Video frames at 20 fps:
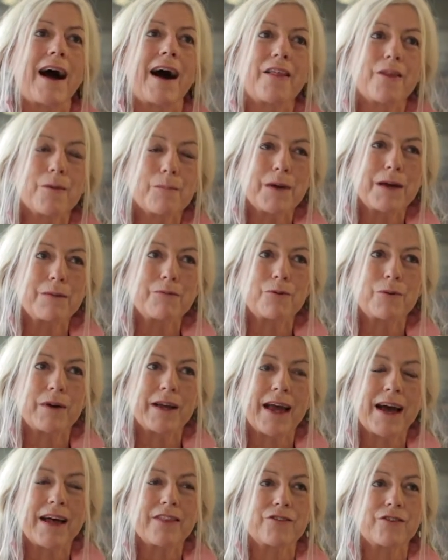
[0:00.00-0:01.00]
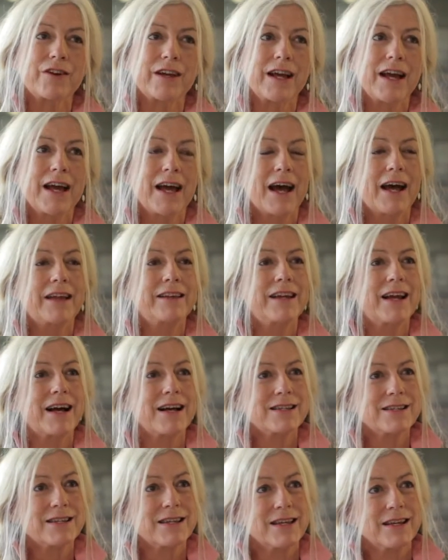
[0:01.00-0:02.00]
other people were gathering, and then
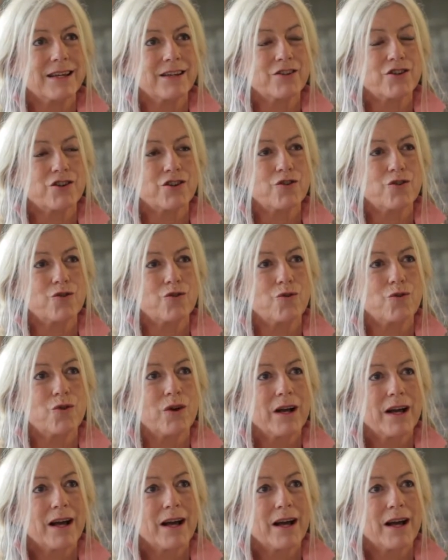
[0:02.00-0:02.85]
asking to